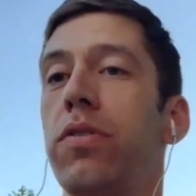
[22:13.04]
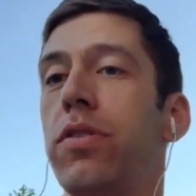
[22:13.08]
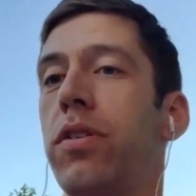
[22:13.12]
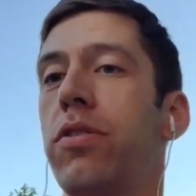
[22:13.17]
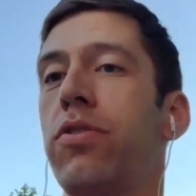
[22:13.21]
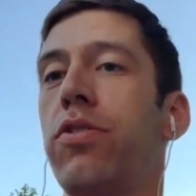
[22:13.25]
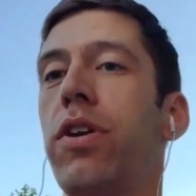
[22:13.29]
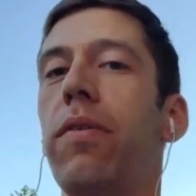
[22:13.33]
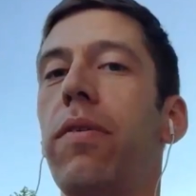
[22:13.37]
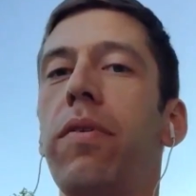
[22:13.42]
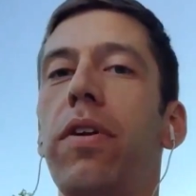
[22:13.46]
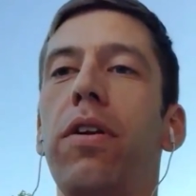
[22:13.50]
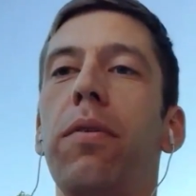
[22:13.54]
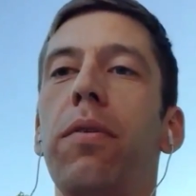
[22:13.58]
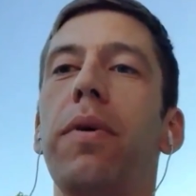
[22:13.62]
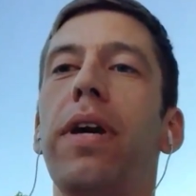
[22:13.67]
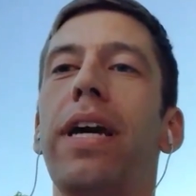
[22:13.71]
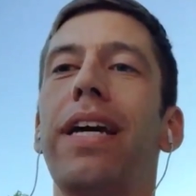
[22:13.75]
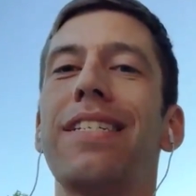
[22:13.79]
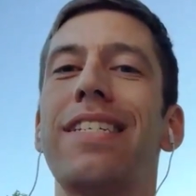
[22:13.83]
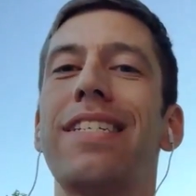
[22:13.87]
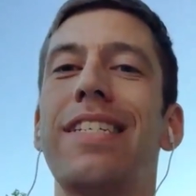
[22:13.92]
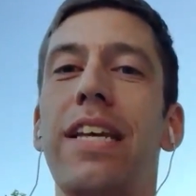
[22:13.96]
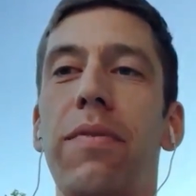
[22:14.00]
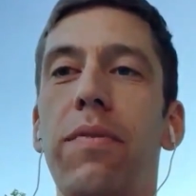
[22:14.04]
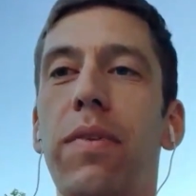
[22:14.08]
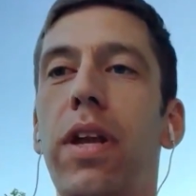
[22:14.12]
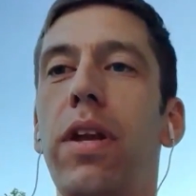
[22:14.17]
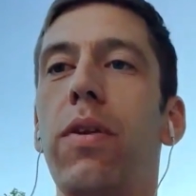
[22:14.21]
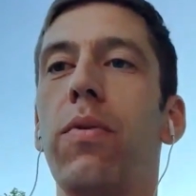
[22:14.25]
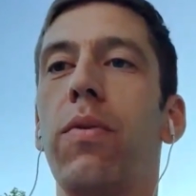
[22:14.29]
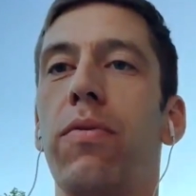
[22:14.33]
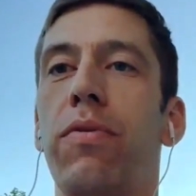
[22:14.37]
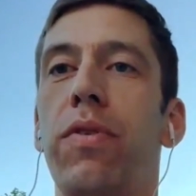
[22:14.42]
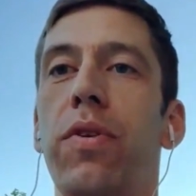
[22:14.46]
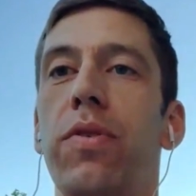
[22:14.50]
So Trevor, your book has 70
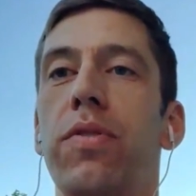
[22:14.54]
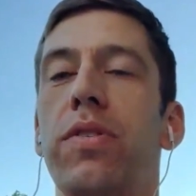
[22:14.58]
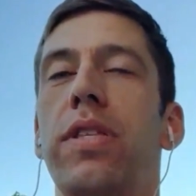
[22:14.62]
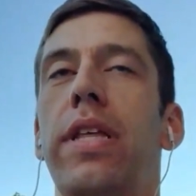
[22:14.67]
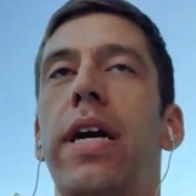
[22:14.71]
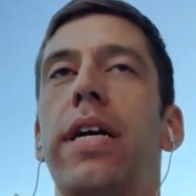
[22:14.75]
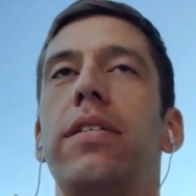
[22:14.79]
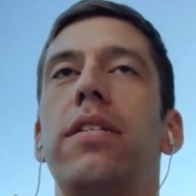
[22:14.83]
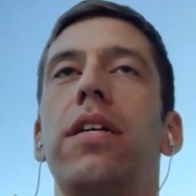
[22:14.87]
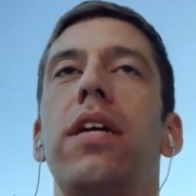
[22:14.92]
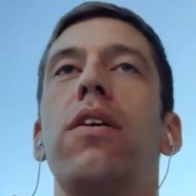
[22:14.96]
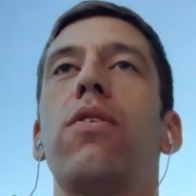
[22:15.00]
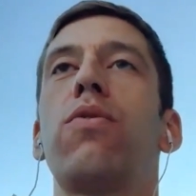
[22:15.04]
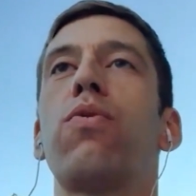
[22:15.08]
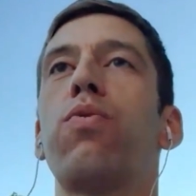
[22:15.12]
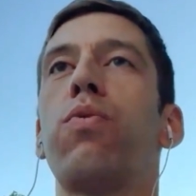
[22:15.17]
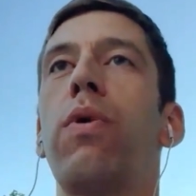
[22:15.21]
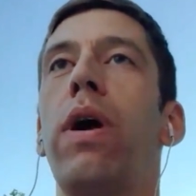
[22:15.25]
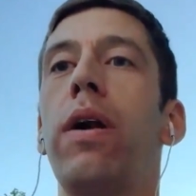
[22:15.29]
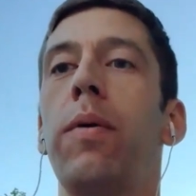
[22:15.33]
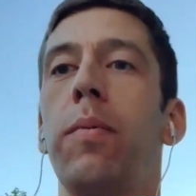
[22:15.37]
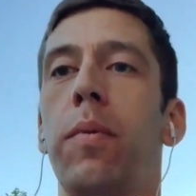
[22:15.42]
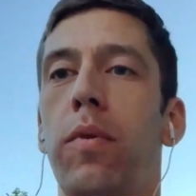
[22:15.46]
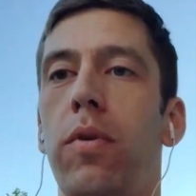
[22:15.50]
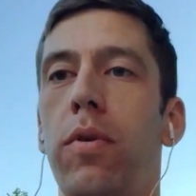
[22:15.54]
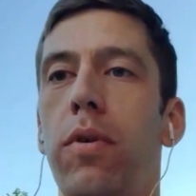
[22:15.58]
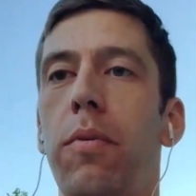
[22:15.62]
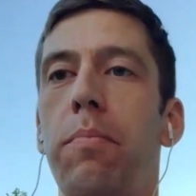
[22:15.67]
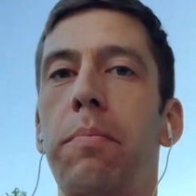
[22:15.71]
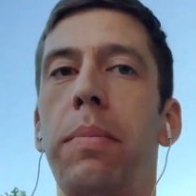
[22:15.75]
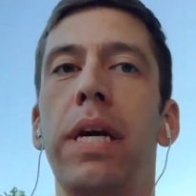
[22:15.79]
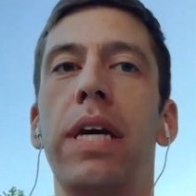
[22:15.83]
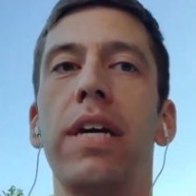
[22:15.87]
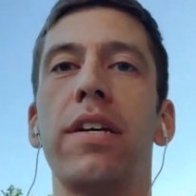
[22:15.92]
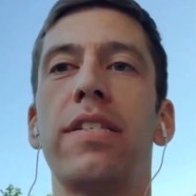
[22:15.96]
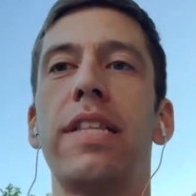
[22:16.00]
reviews. That's incredible,
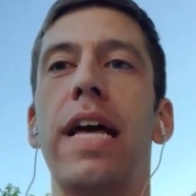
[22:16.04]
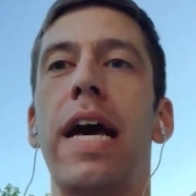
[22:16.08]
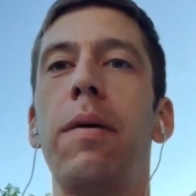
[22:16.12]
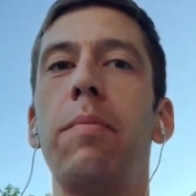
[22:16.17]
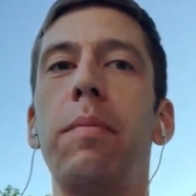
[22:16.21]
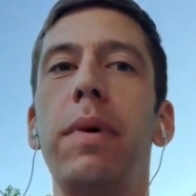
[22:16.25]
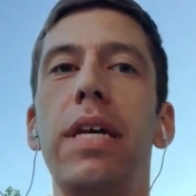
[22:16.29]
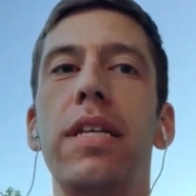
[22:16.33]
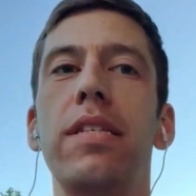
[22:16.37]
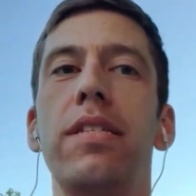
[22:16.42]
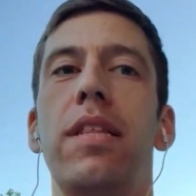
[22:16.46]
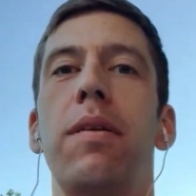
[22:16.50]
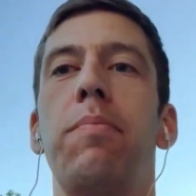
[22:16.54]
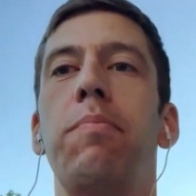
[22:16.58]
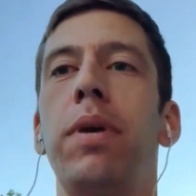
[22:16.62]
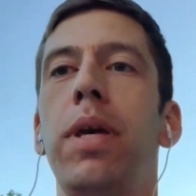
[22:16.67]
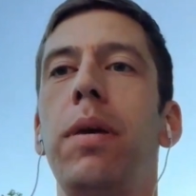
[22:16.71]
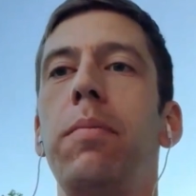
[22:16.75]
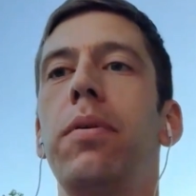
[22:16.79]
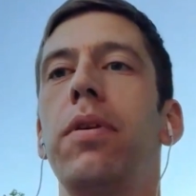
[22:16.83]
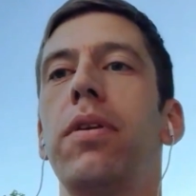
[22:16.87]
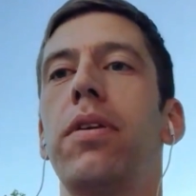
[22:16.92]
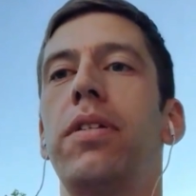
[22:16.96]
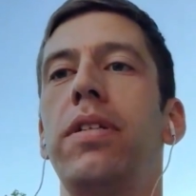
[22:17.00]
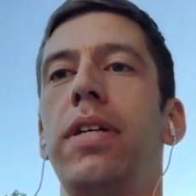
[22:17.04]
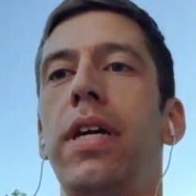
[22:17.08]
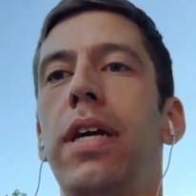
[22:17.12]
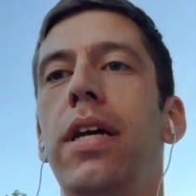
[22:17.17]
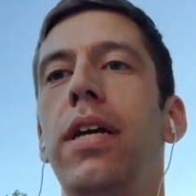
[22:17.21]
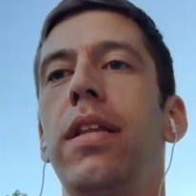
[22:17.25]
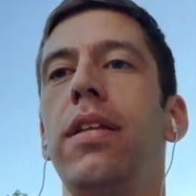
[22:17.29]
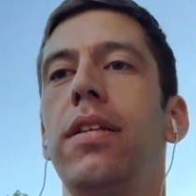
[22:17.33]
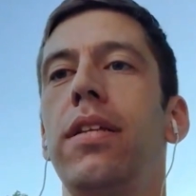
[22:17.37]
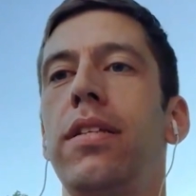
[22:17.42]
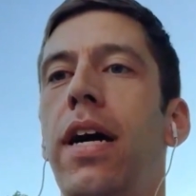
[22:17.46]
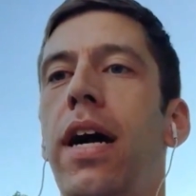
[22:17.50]
because that means that people are
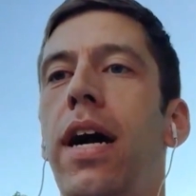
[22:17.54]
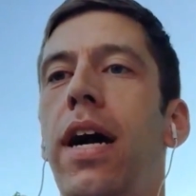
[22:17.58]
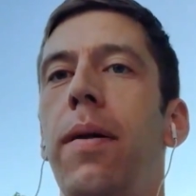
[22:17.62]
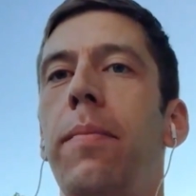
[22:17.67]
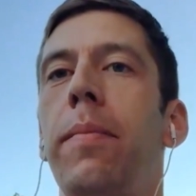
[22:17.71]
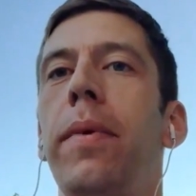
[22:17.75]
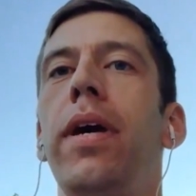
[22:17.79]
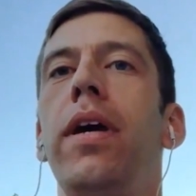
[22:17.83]
taking the time